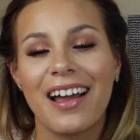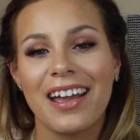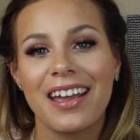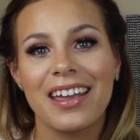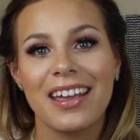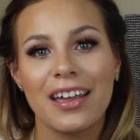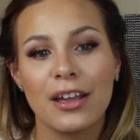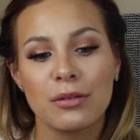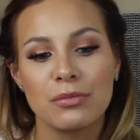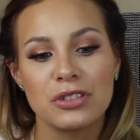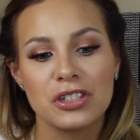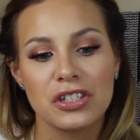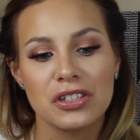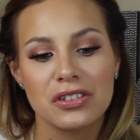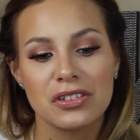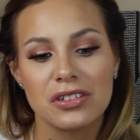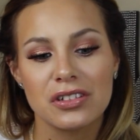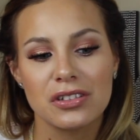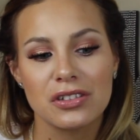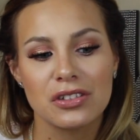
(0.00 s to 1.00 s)
I am
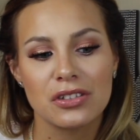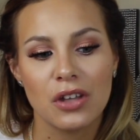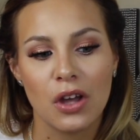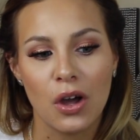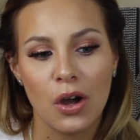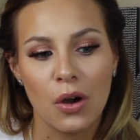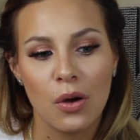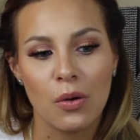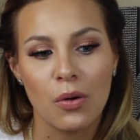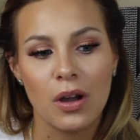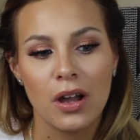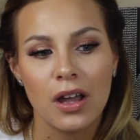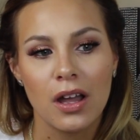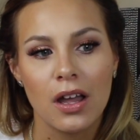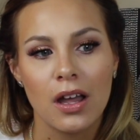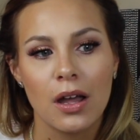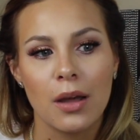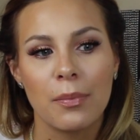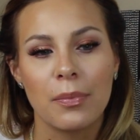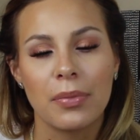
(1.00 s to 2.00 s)
just so
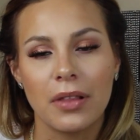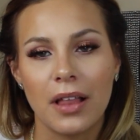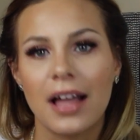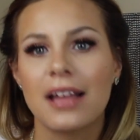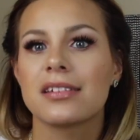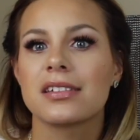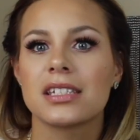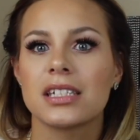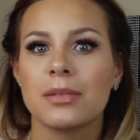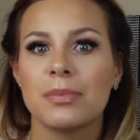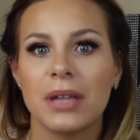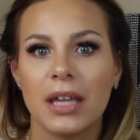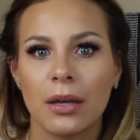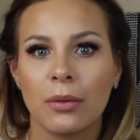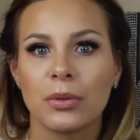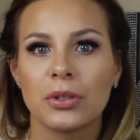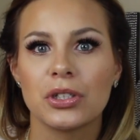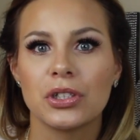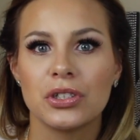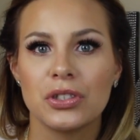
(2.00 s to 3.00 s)
blessed to be
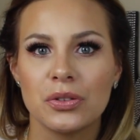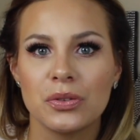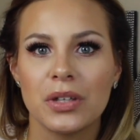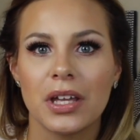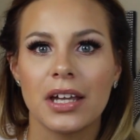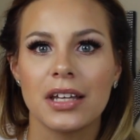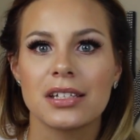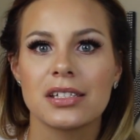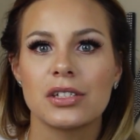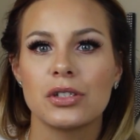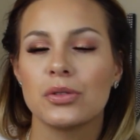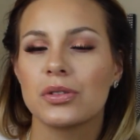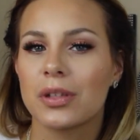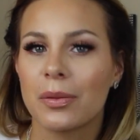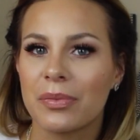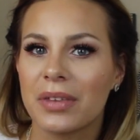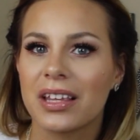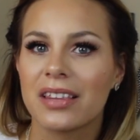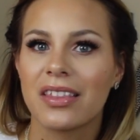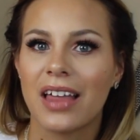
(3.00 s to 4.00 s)
able to do this, do
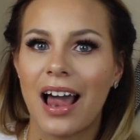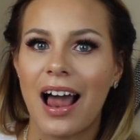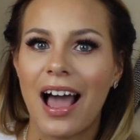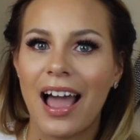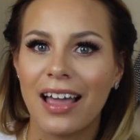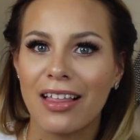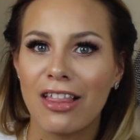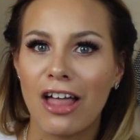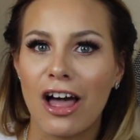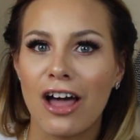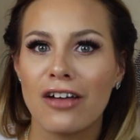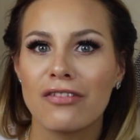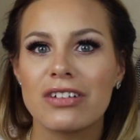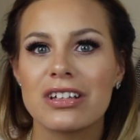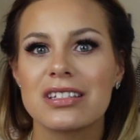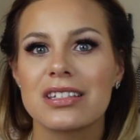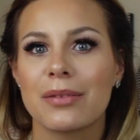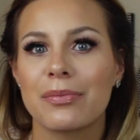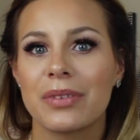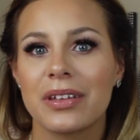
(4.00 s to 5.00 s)
something that I love
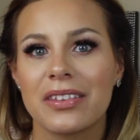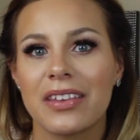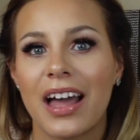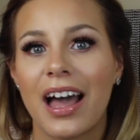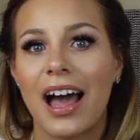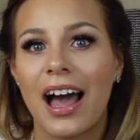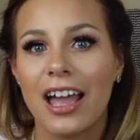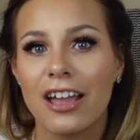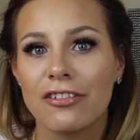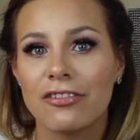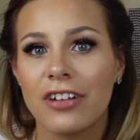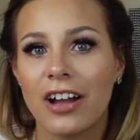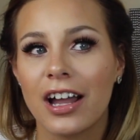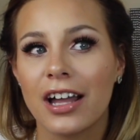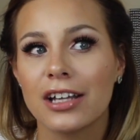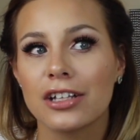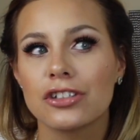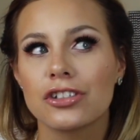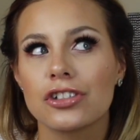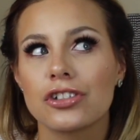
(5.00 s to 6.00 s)
and something that I
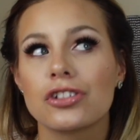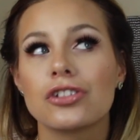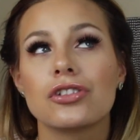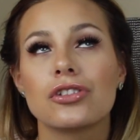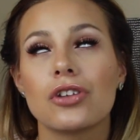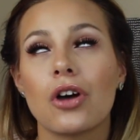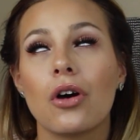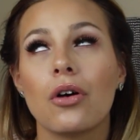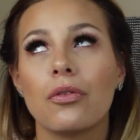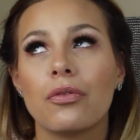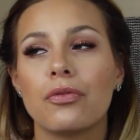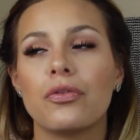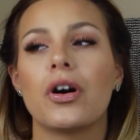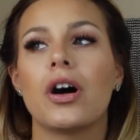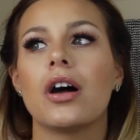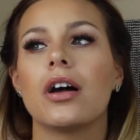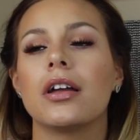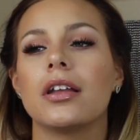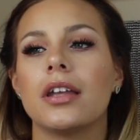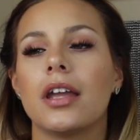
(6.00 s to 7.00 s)
find just so
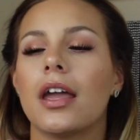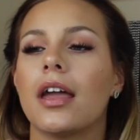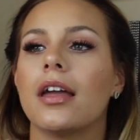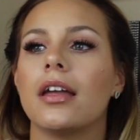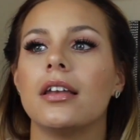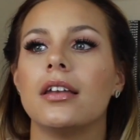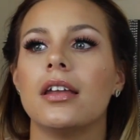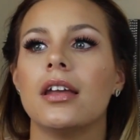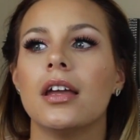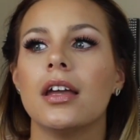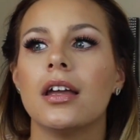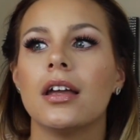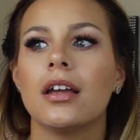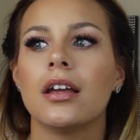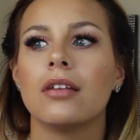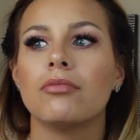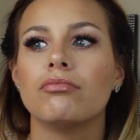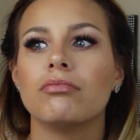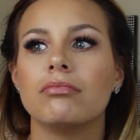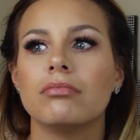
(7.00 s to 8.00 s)
fun,
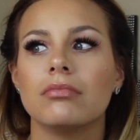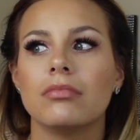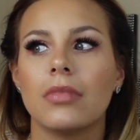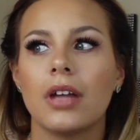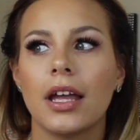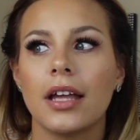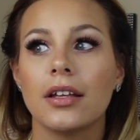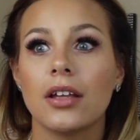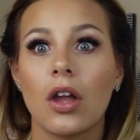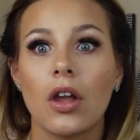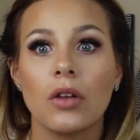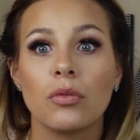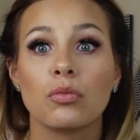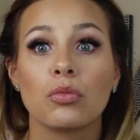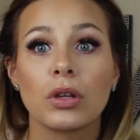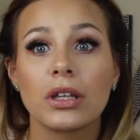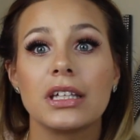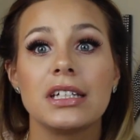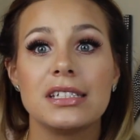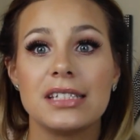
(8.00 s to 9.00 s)
and
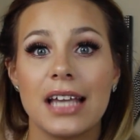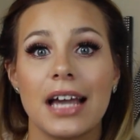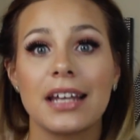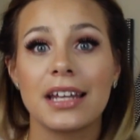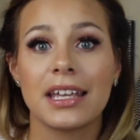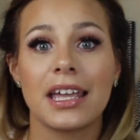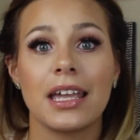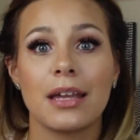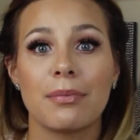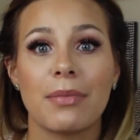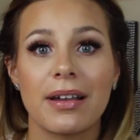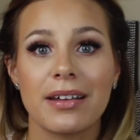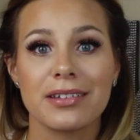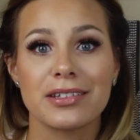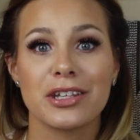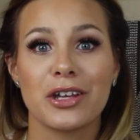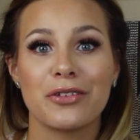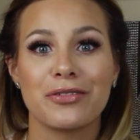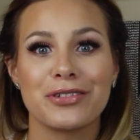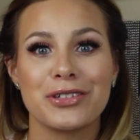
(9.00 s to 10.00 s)
really dedicate
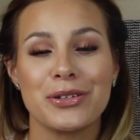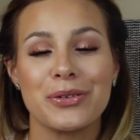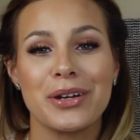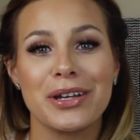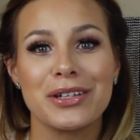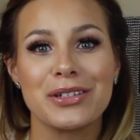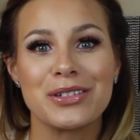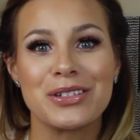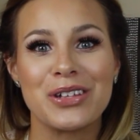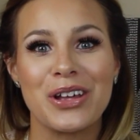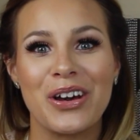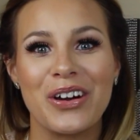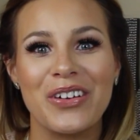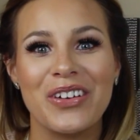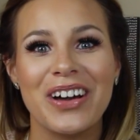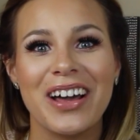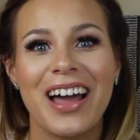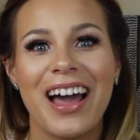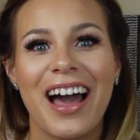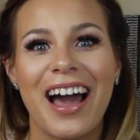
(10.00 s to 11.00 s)
myself to it. So
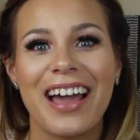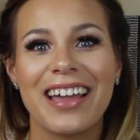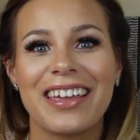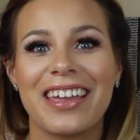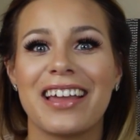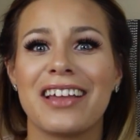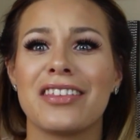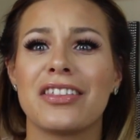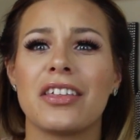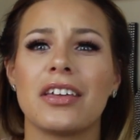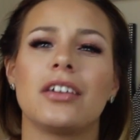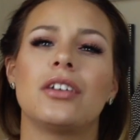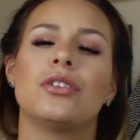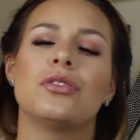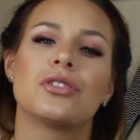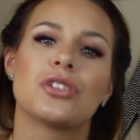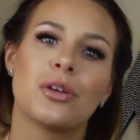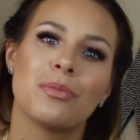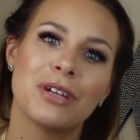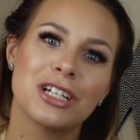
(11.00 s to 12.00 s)
again, thank you
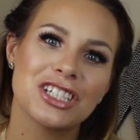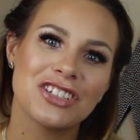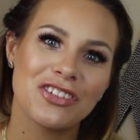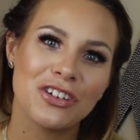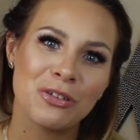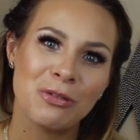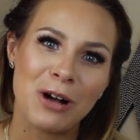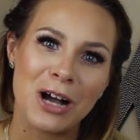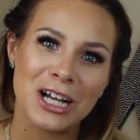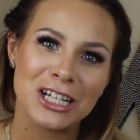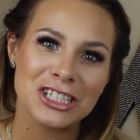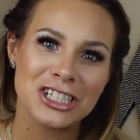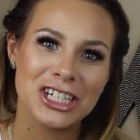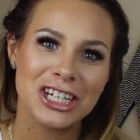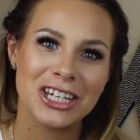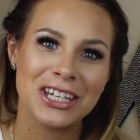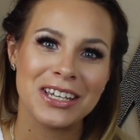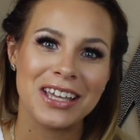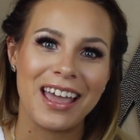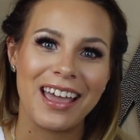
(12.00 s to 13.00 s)
so much for
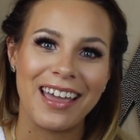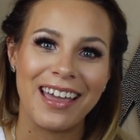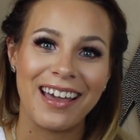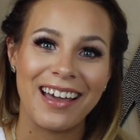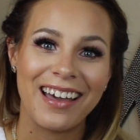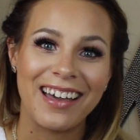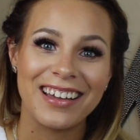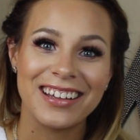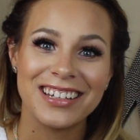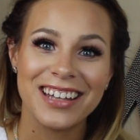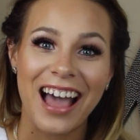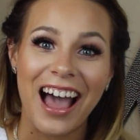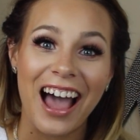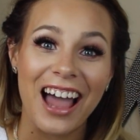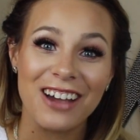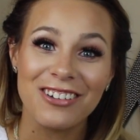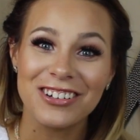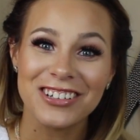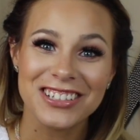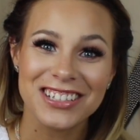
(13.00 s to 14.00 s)
watching, and
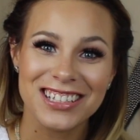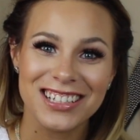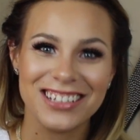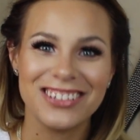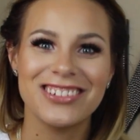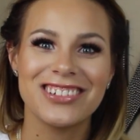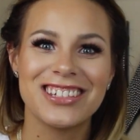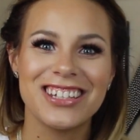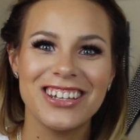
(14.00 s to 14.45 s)
I will see you